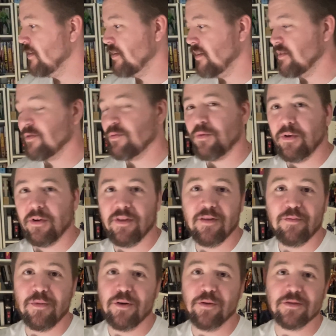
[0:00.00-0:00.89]
it's one of
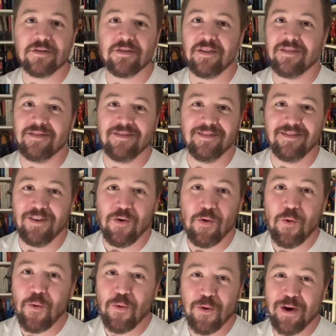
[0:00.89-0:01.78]
the most
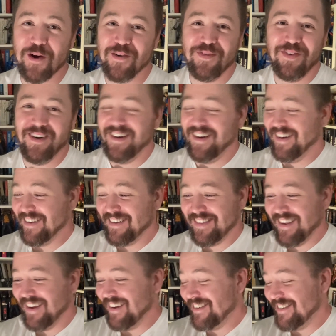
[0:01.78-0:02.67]
horrifying
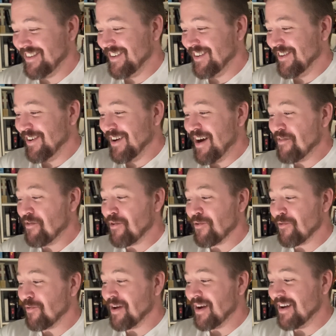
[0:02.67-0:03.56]
things you'll
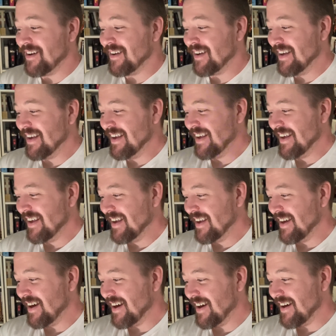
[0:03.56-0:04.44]
ever read.
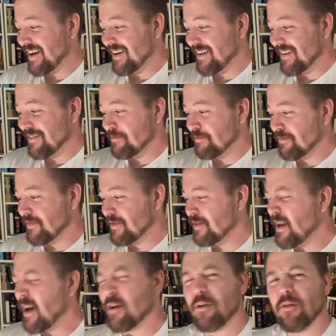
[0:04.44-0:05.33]

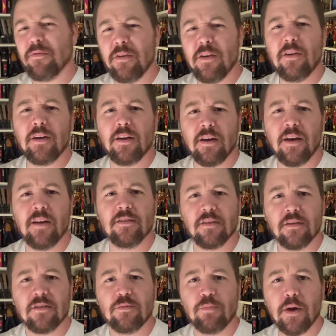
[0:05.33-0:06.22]
Necrophilia has
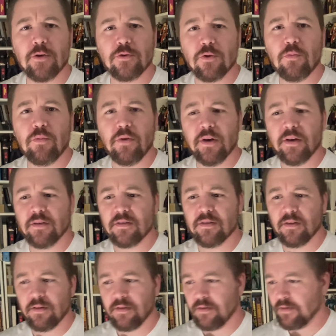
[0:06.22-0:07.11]
a special place
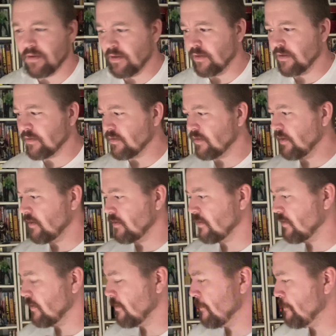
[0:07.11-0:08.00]
in this
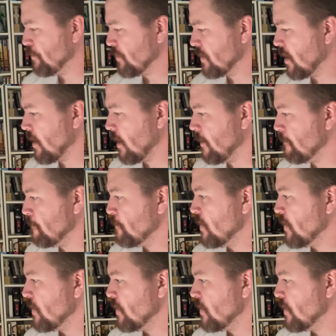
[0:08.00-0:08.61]
list. All right.